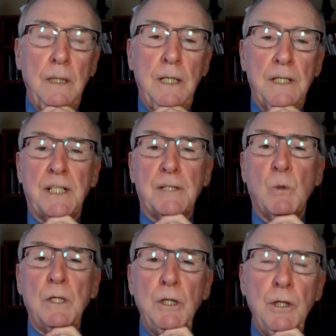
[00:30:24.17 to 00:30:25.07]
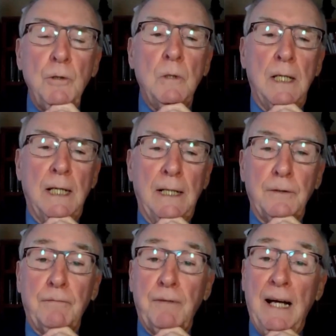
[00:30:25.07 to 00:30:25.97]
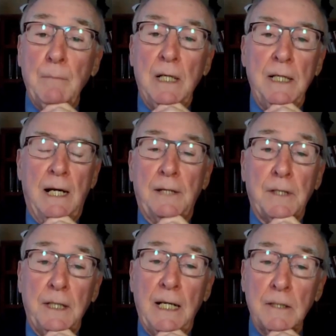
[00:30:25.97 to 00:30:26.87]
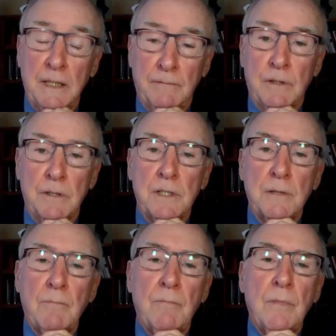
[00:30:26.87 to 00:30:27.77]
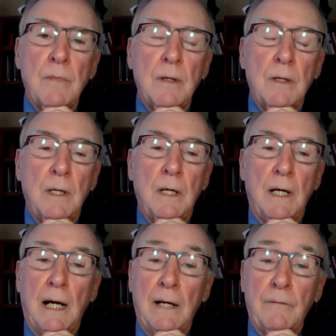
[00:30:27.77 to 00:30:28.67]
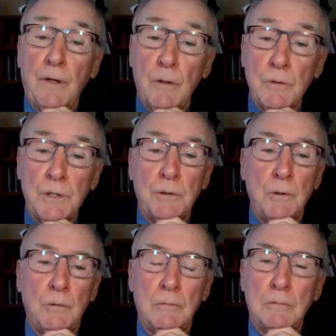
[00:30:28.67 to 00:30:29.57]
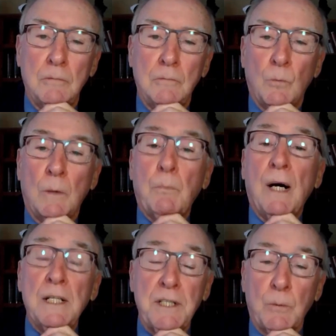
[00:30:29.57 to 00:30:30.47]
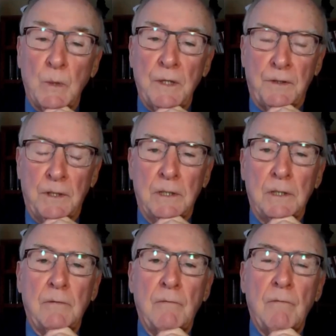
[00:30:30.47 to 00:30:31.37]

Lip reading: He says, well, you and the family and the caregivers and those who were present with her